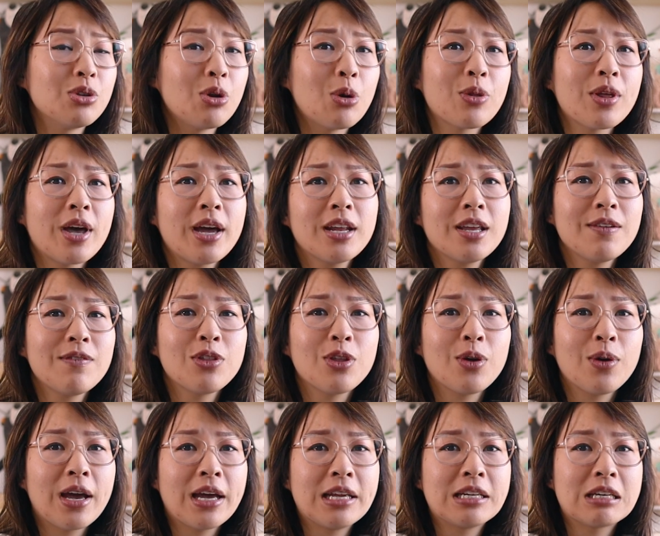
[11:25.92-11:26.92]
know that. Even
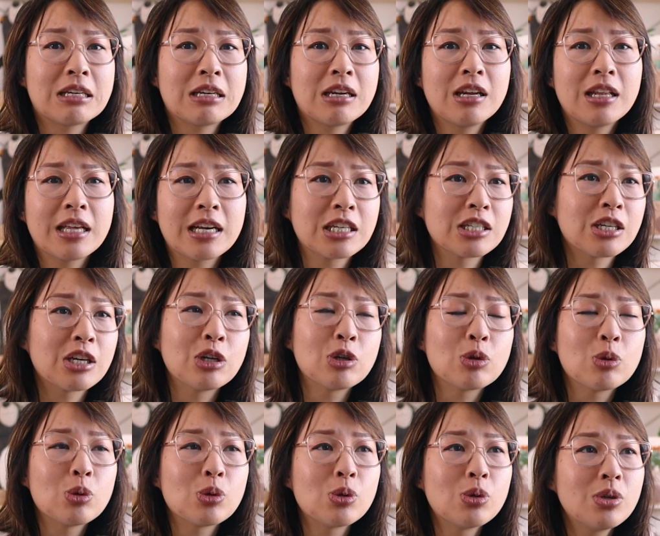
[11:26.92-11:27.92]
though I had done like a ton of
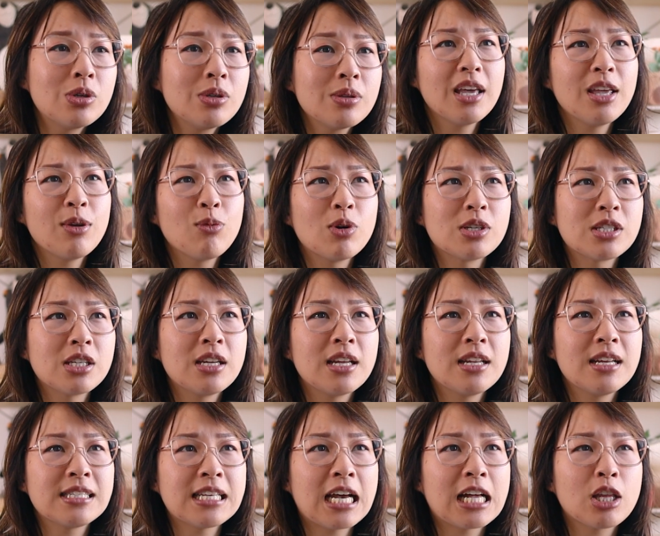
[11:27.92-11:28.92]
Google, it
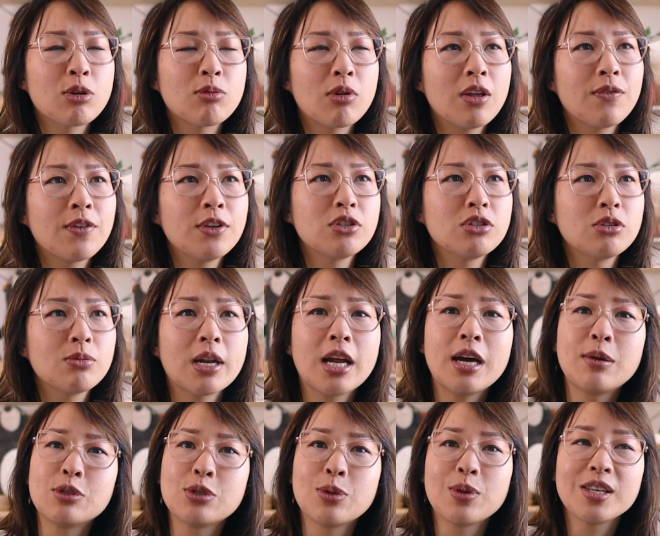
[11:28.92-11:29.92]
wasn't exactly relevant to what
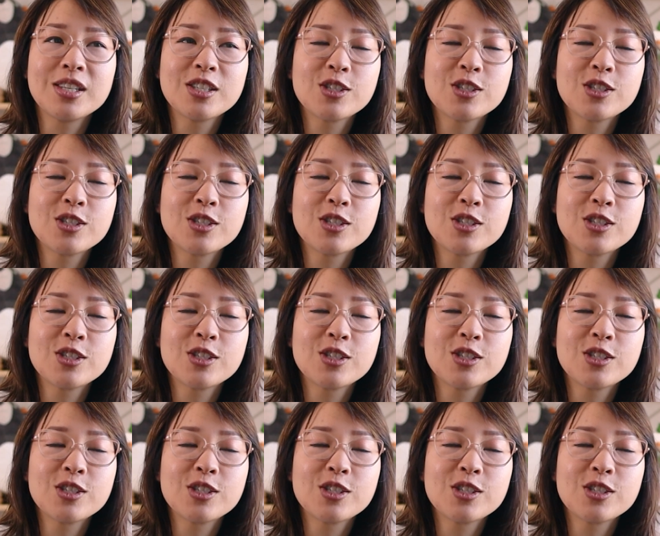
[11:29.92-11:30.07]
I was doing.